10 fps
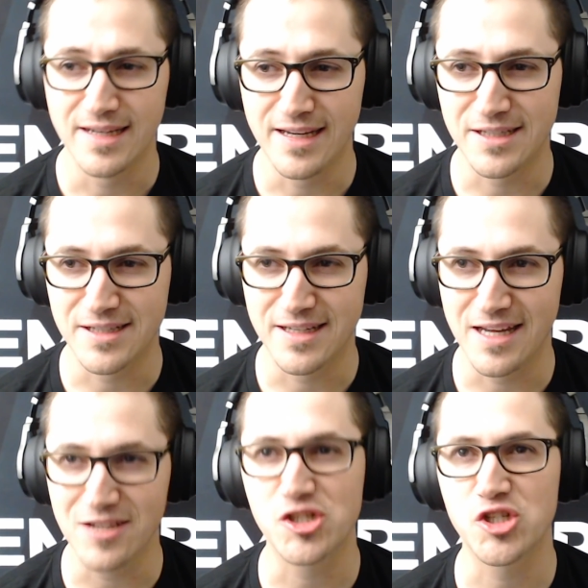
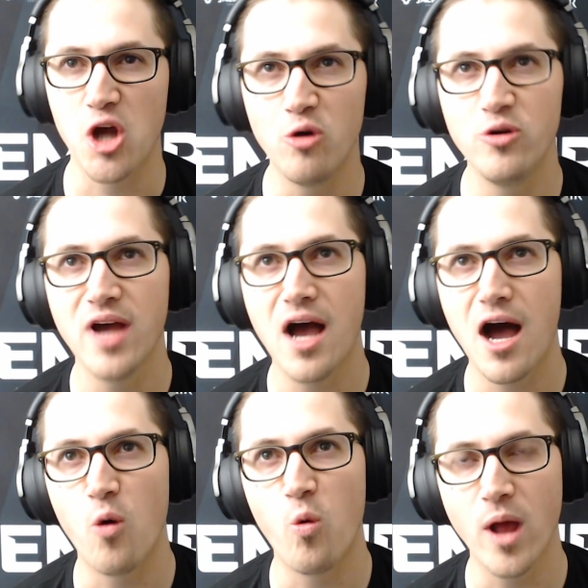it showed
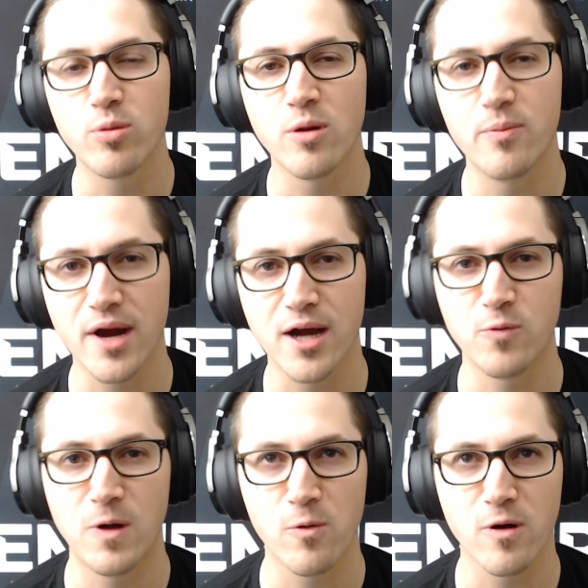how well prepared
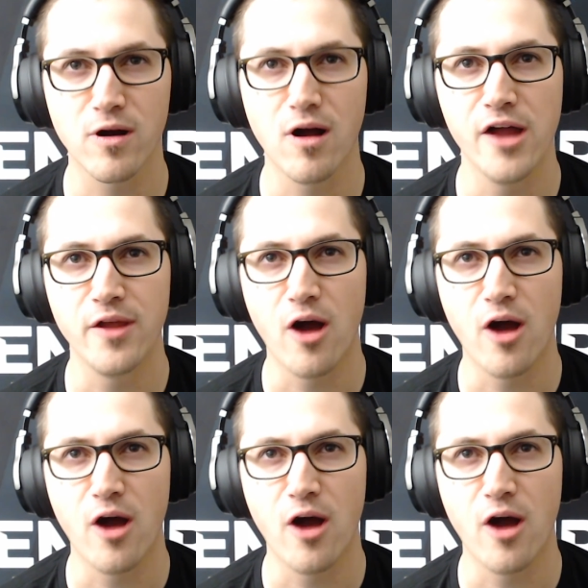we were on